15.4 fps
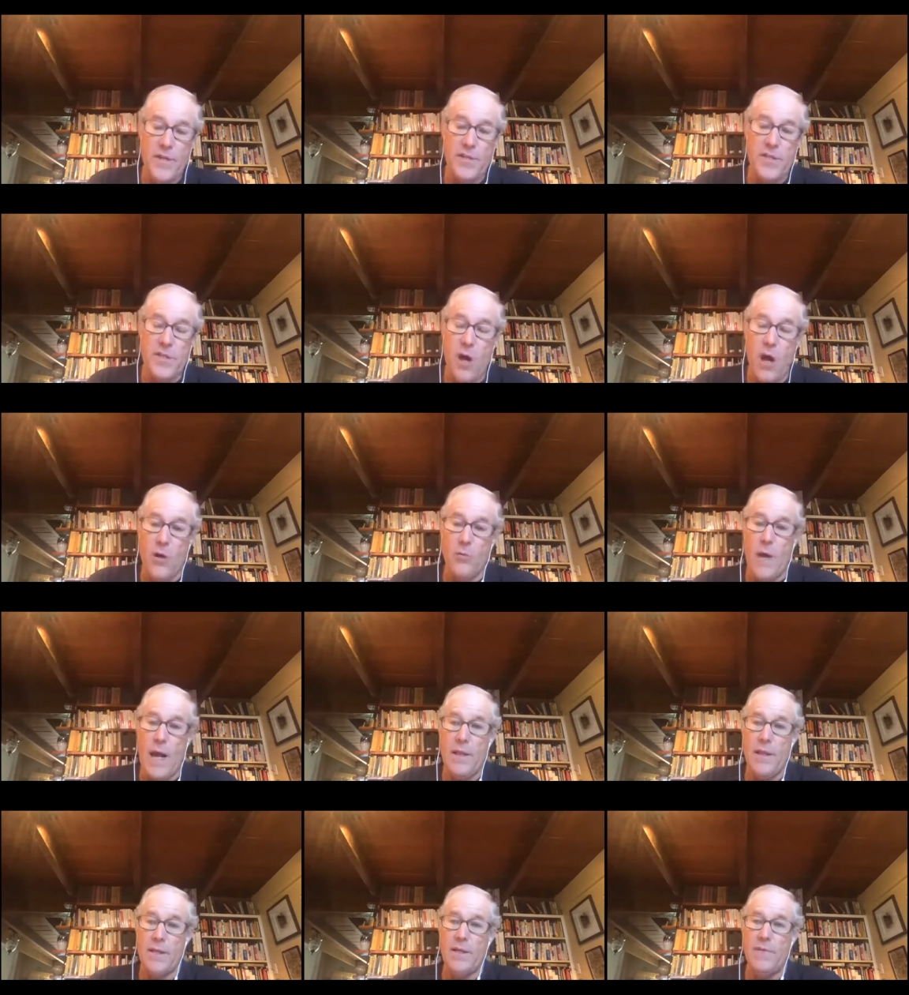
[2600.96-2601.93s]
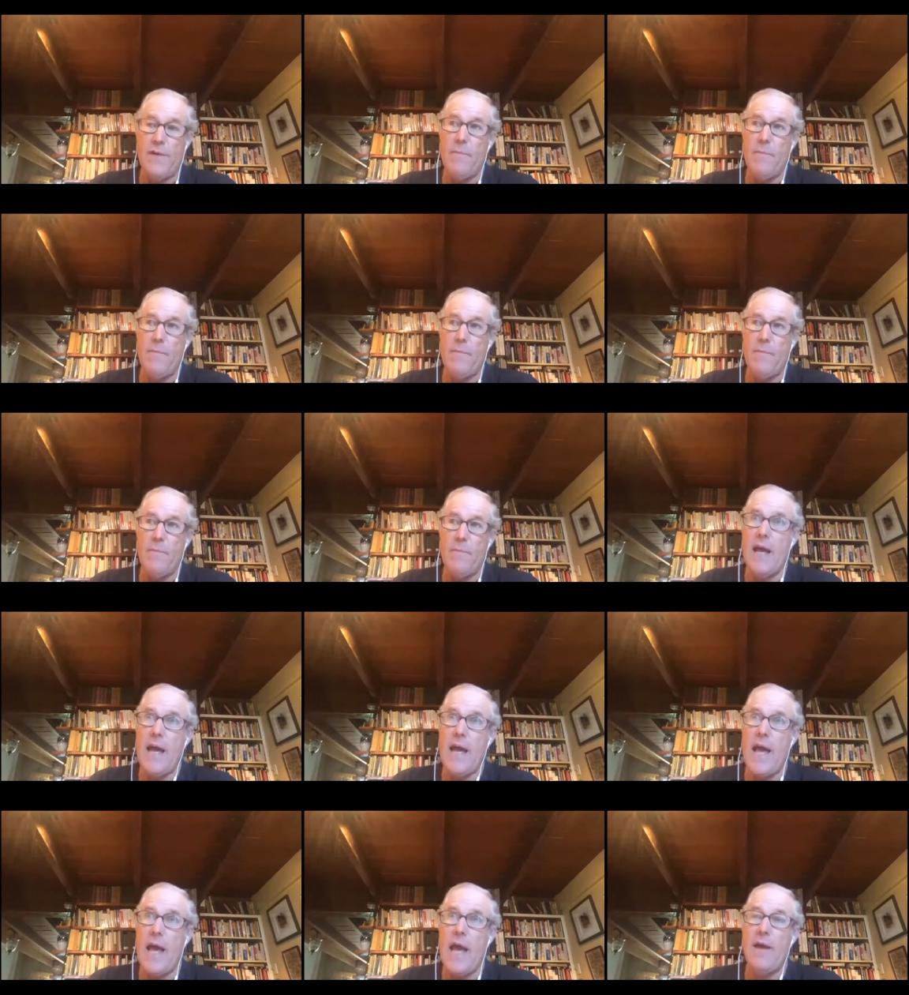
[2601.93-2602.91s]
all relative. I mean,
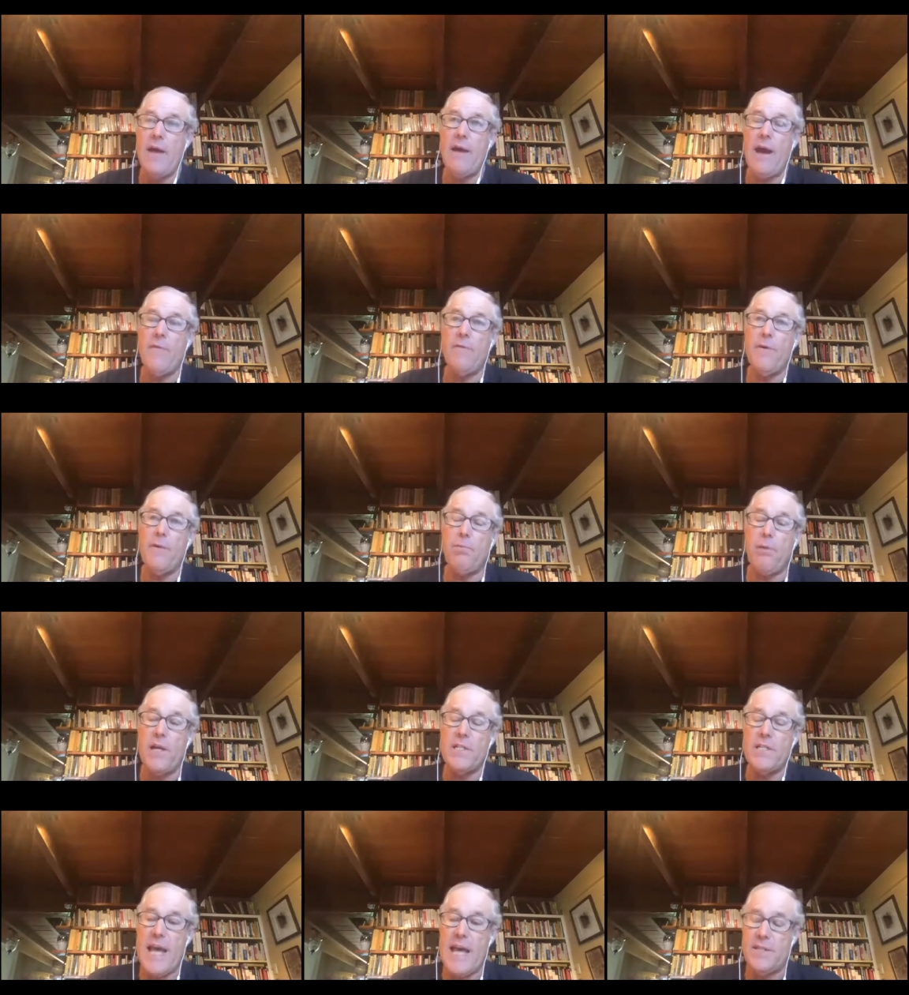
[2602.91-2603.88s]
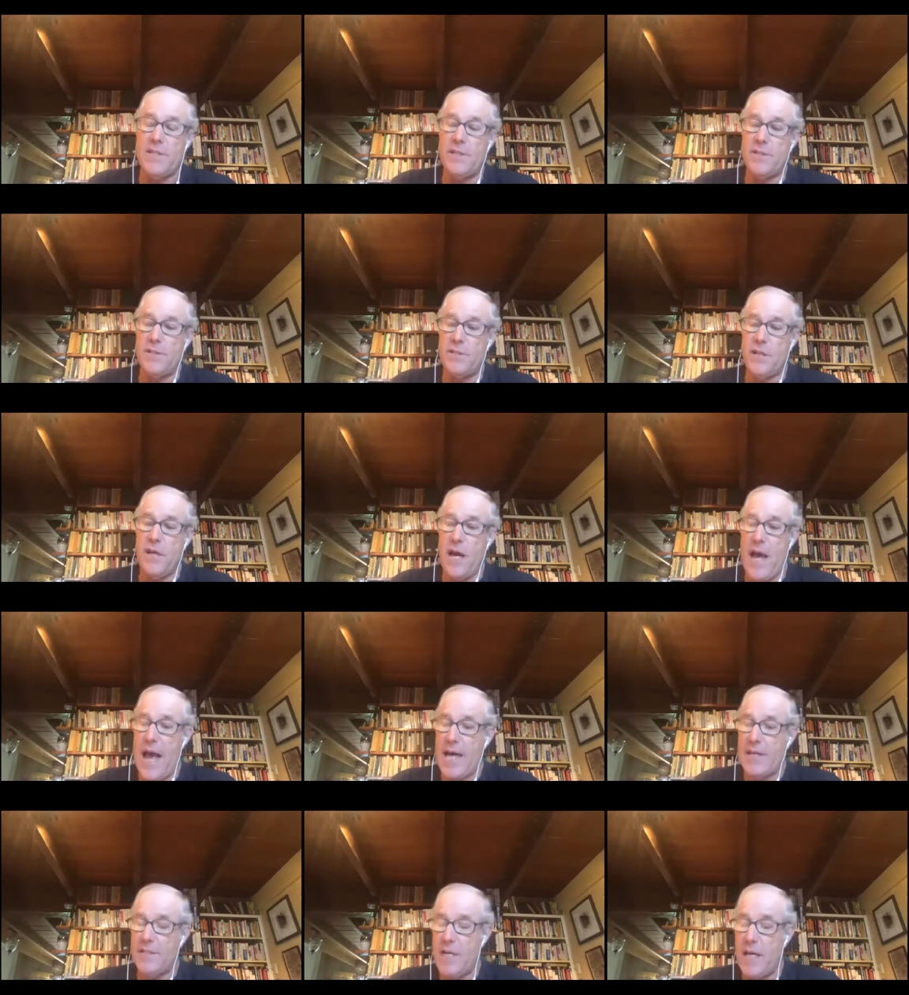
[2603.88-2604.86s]
every place has its uh,
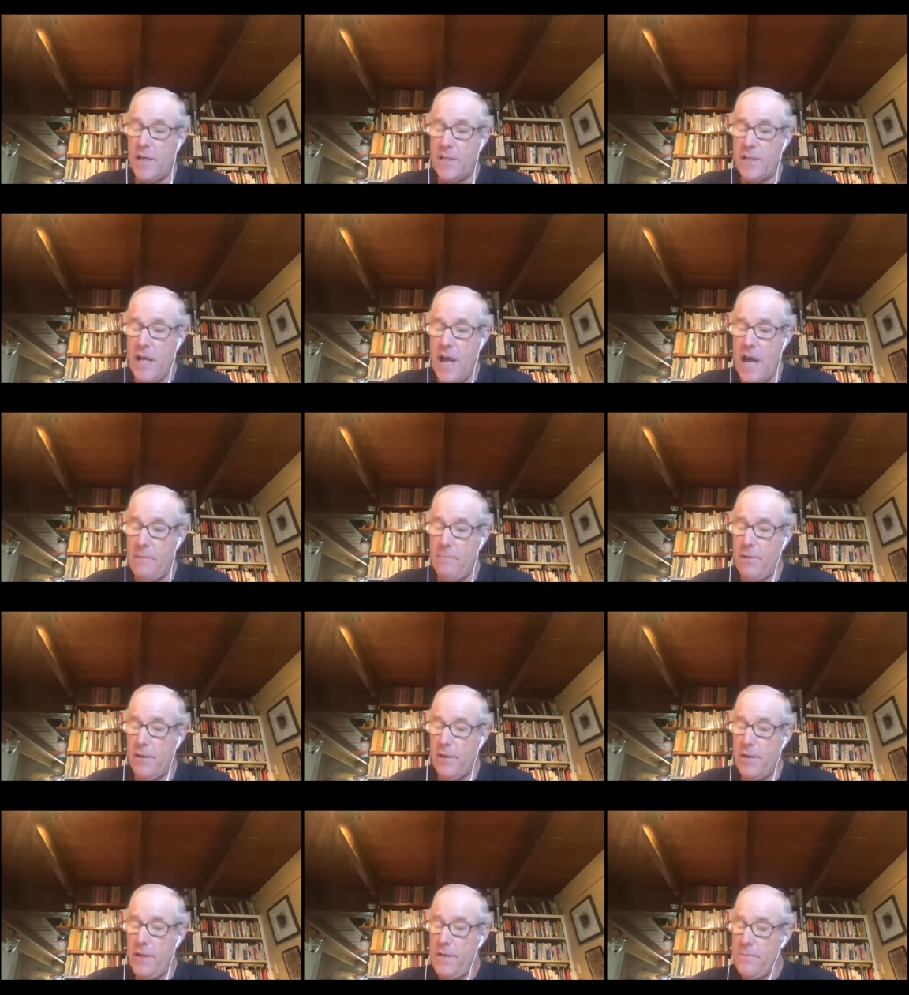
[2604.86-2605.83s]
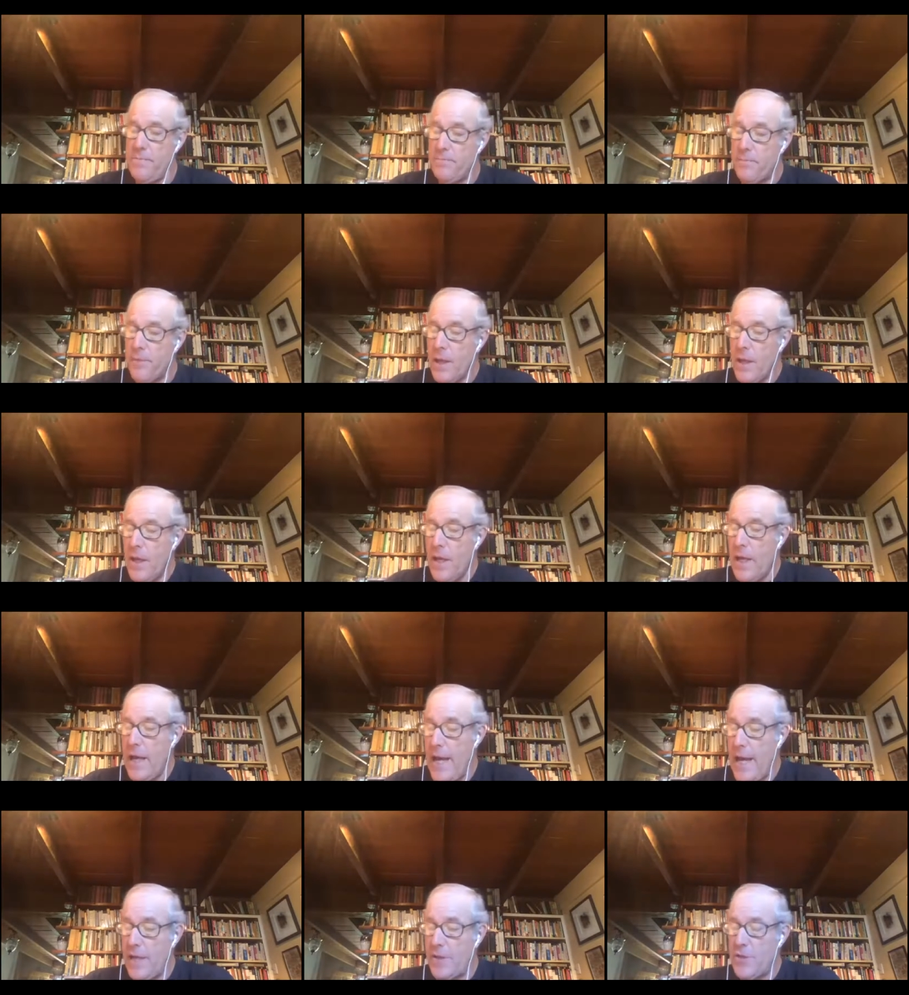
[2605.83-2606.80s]
asset and its liability.
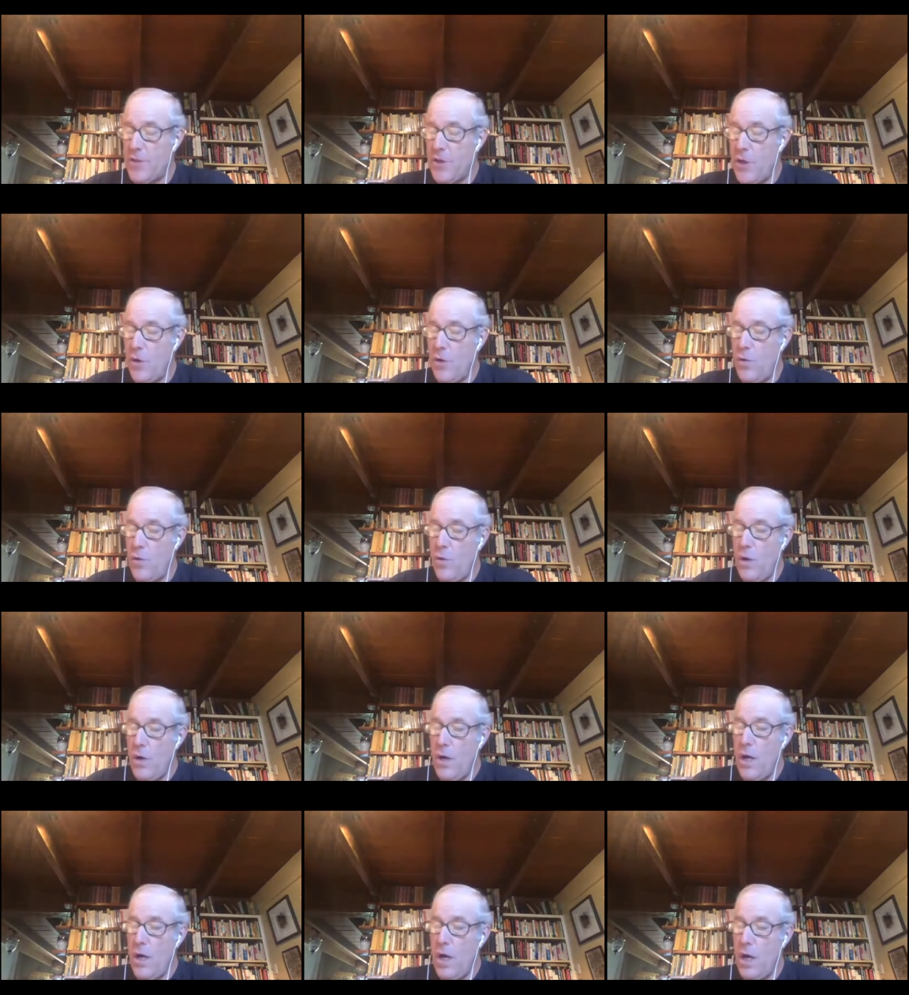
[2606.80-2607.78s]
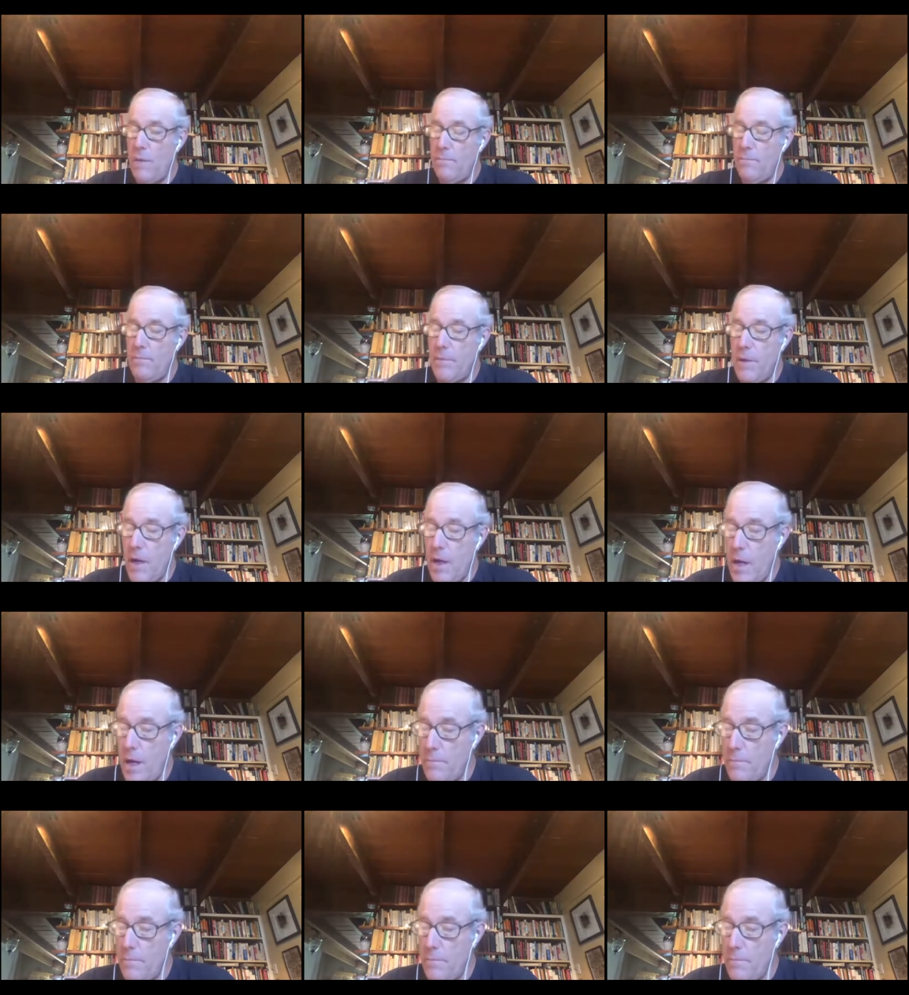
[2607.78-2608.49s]
And so up up